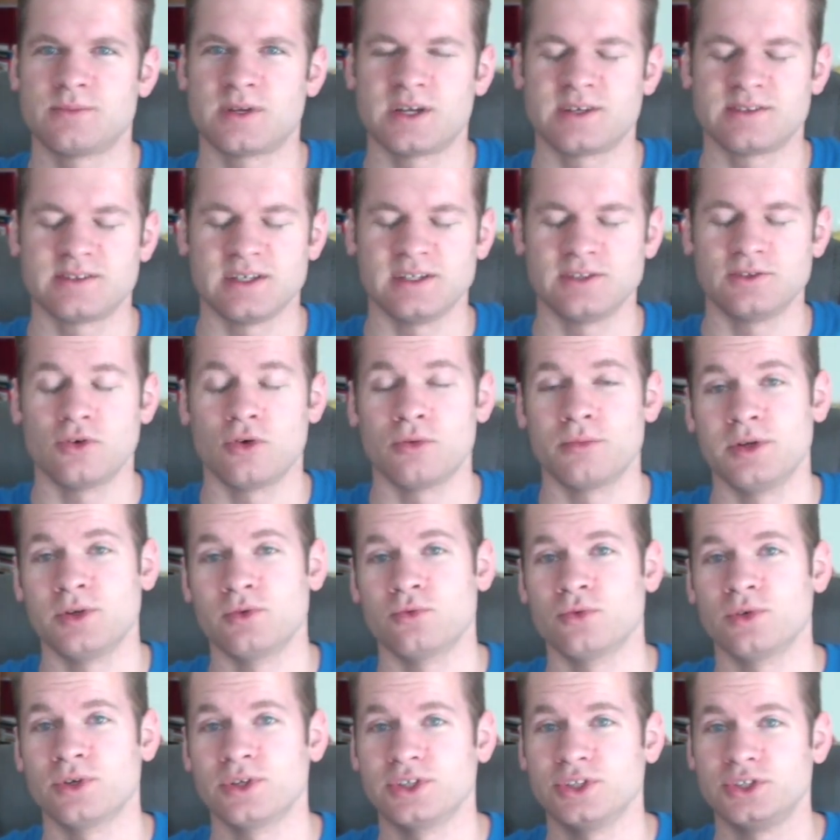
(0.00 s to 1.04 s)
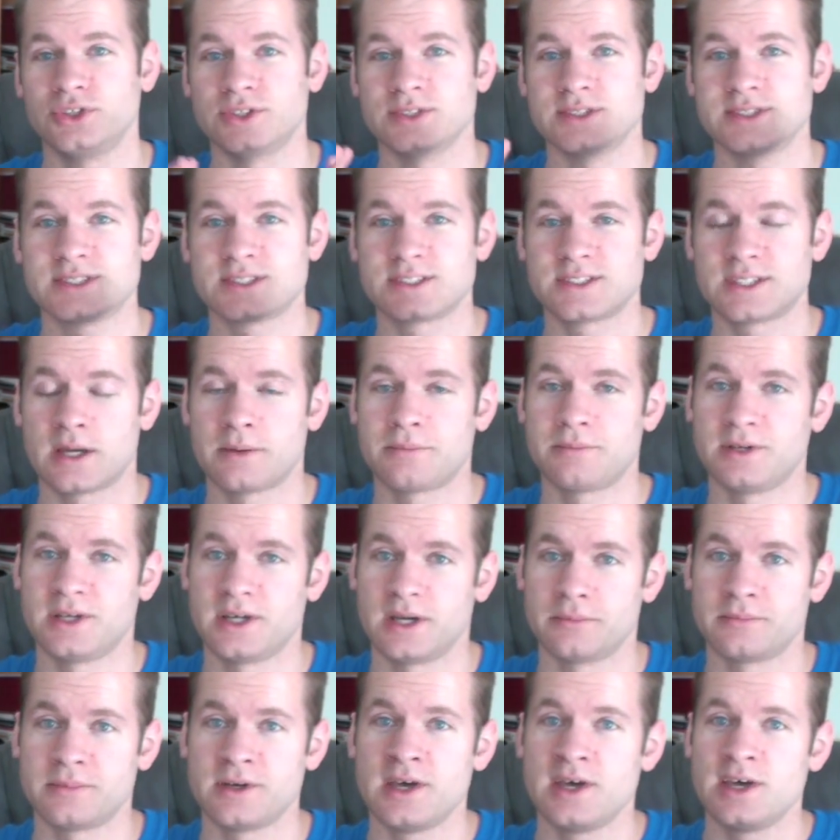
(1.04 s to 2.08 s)
and I think Adobe really should step it
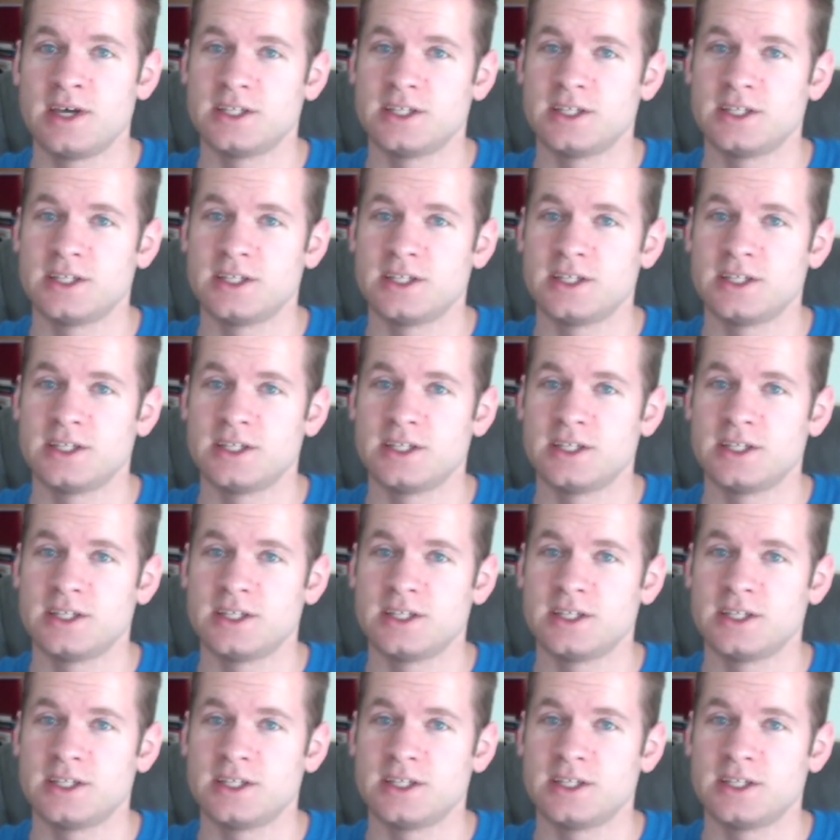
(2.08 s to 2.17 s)
up